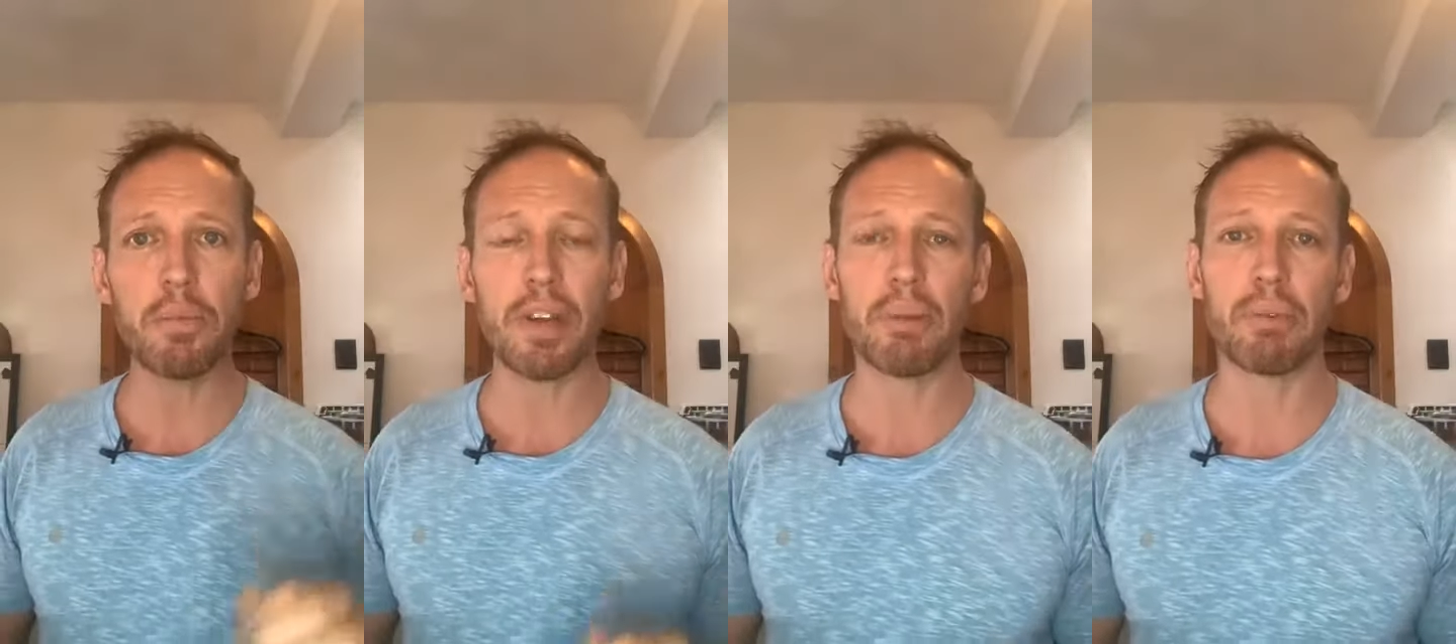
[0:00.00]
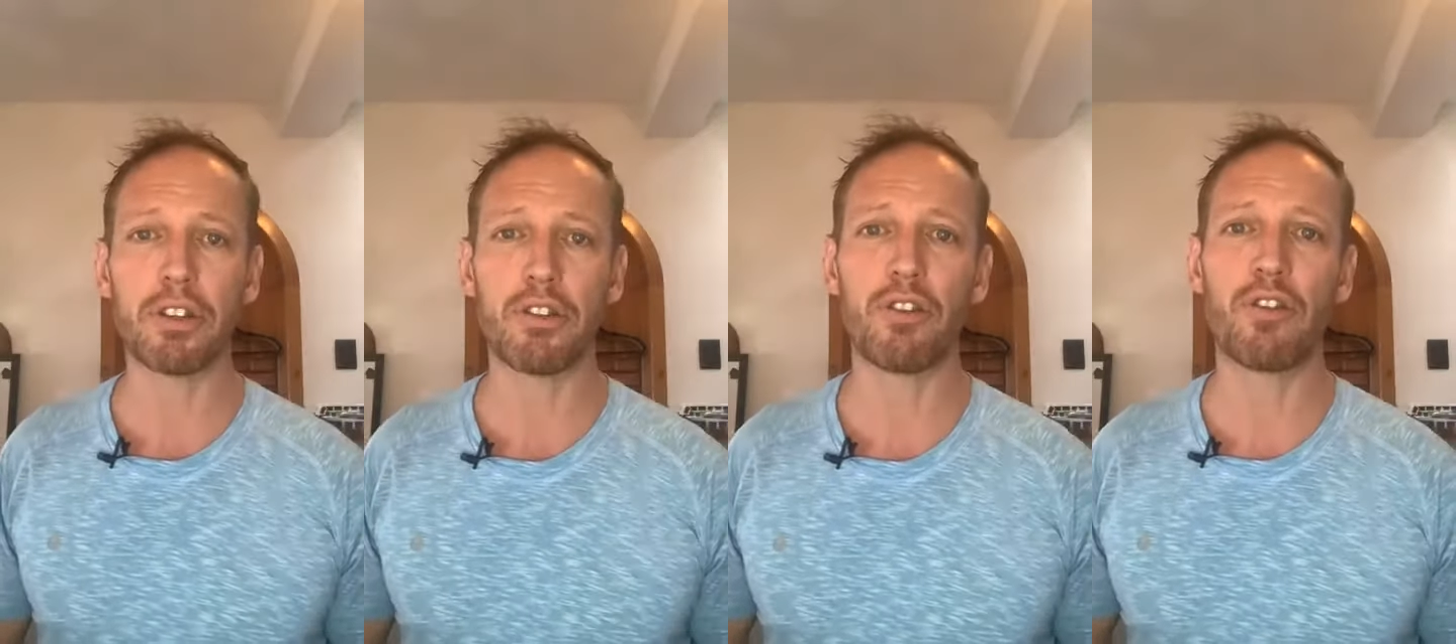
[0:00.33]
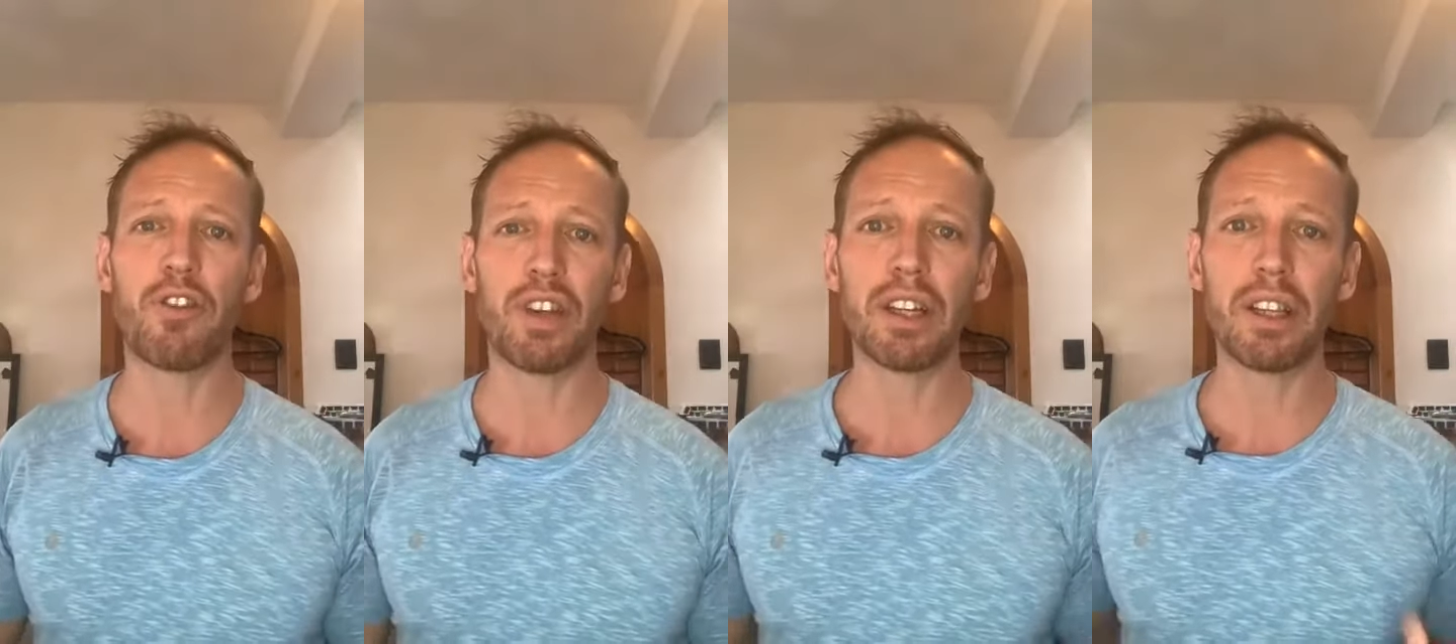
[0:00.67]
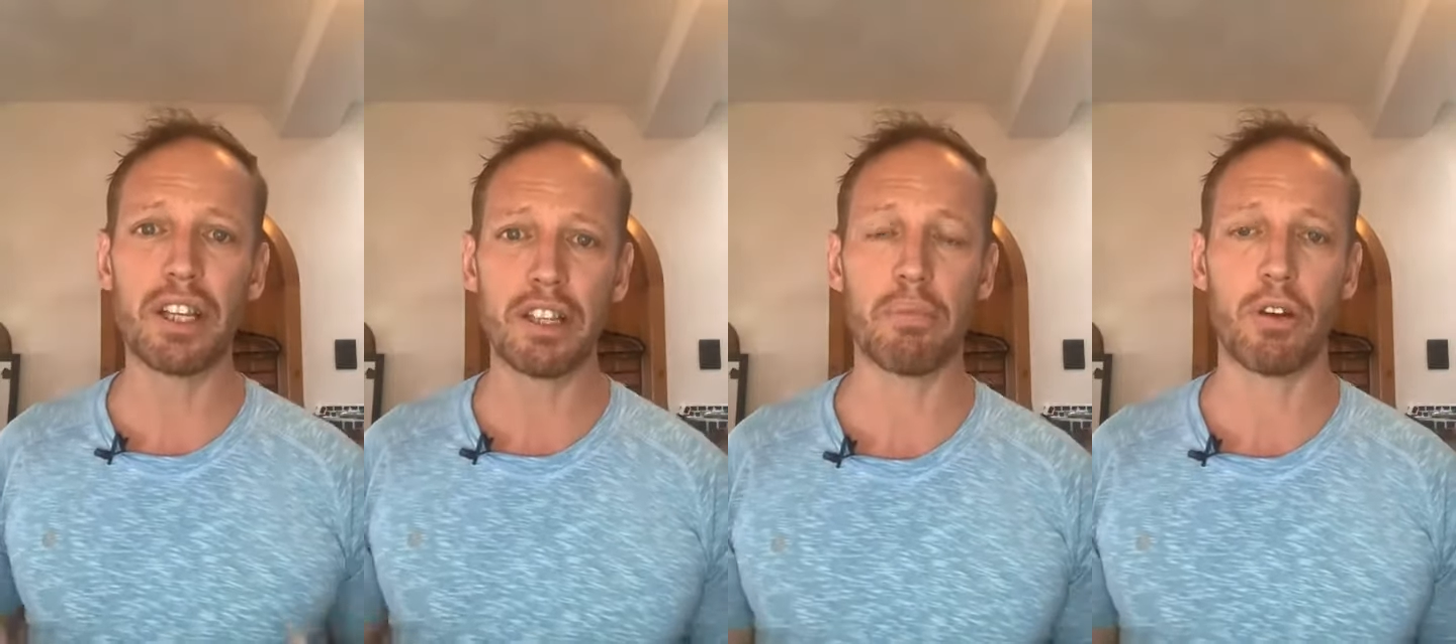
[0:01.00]
be able to feel
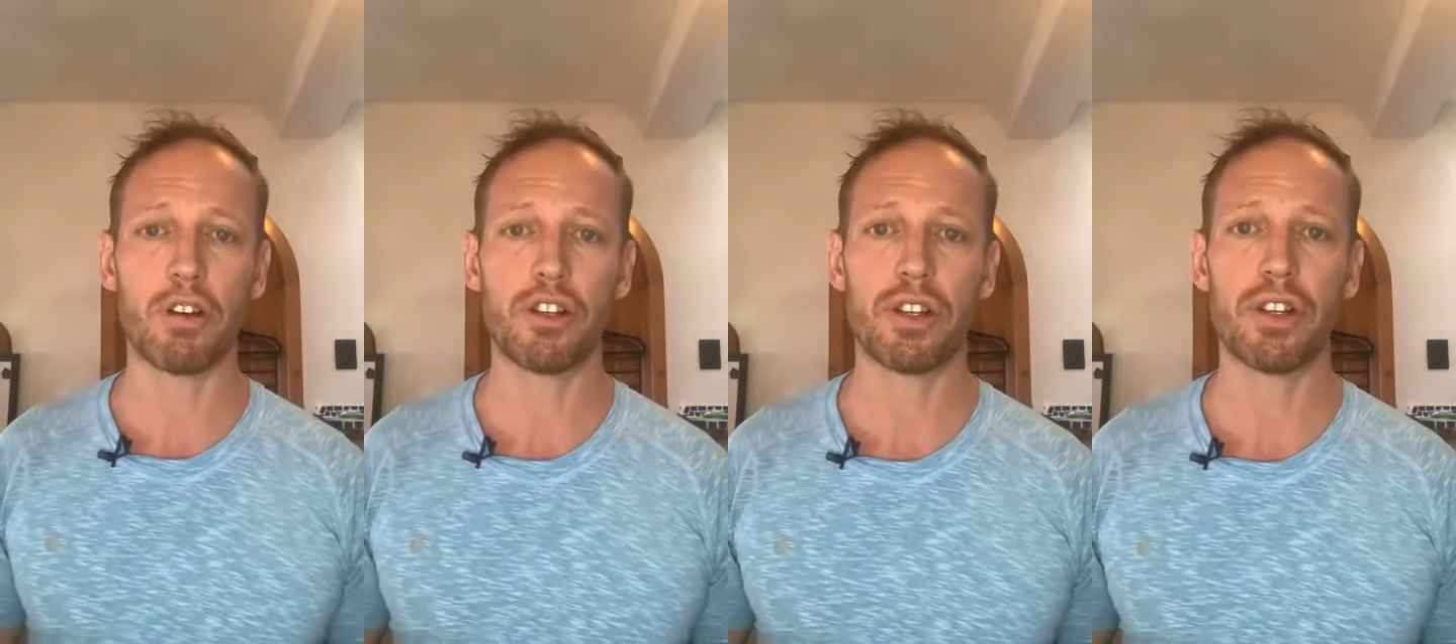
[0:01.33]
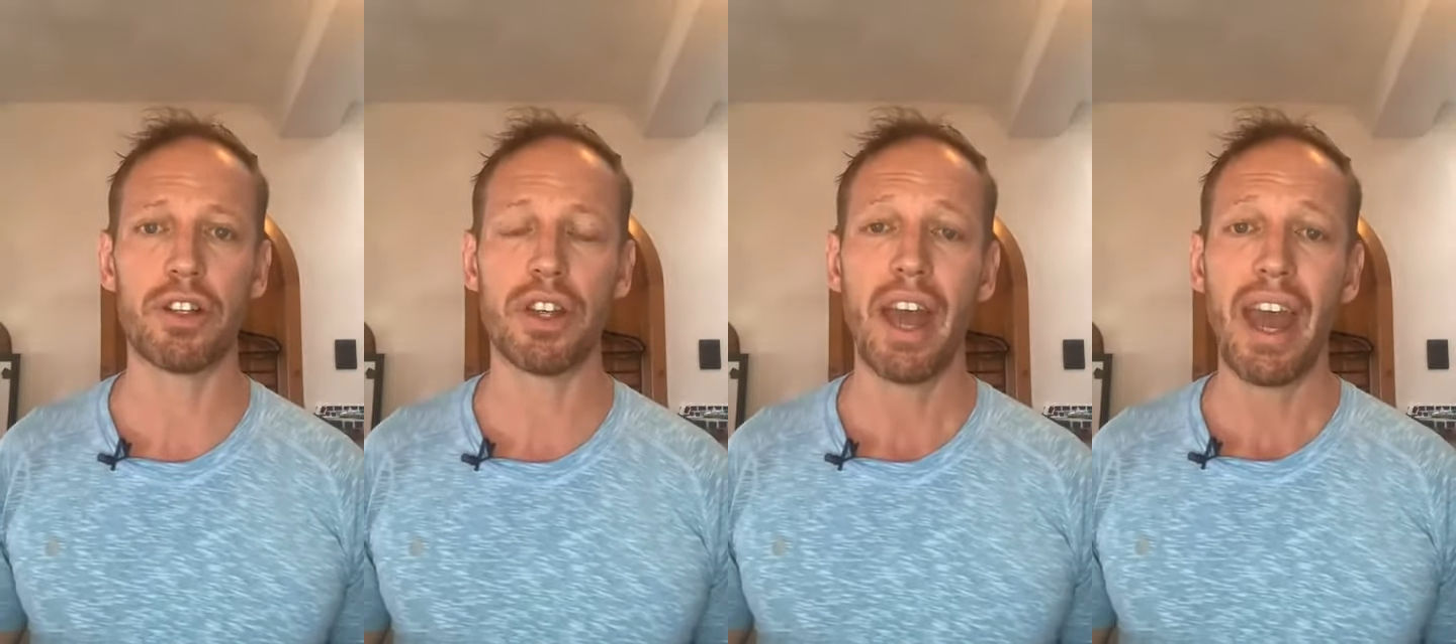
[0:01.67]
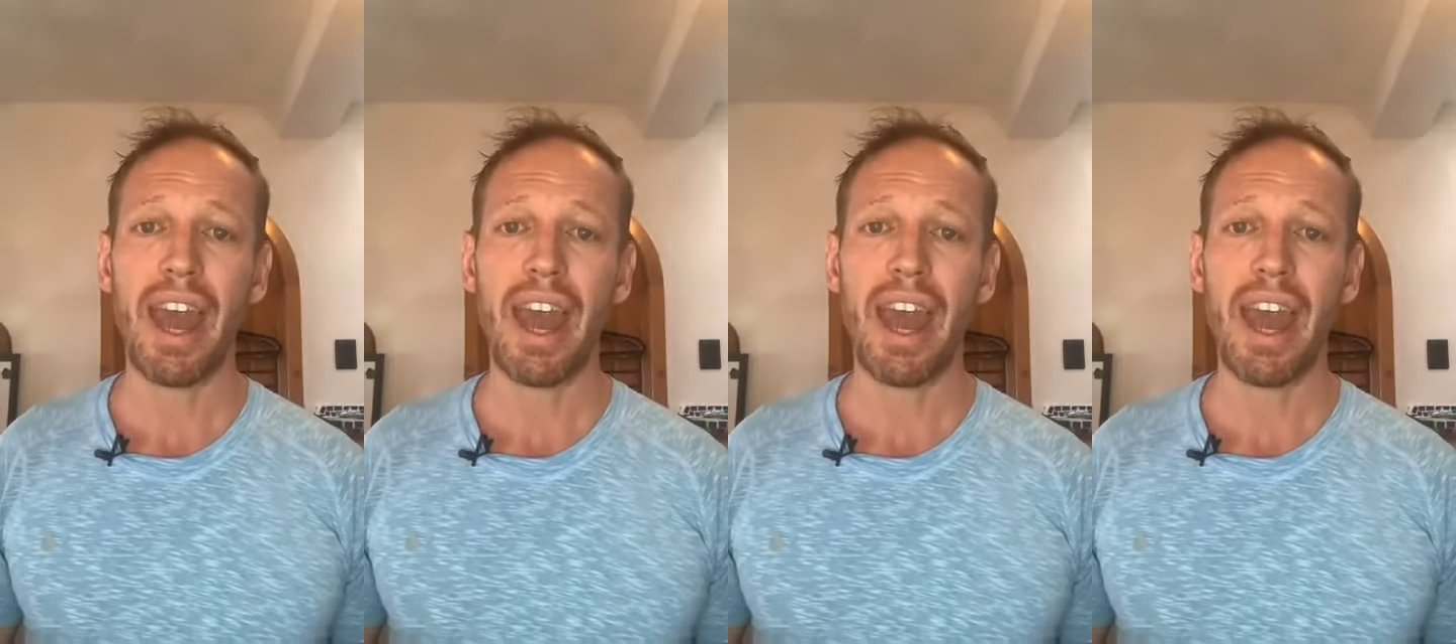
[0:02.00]
these emotions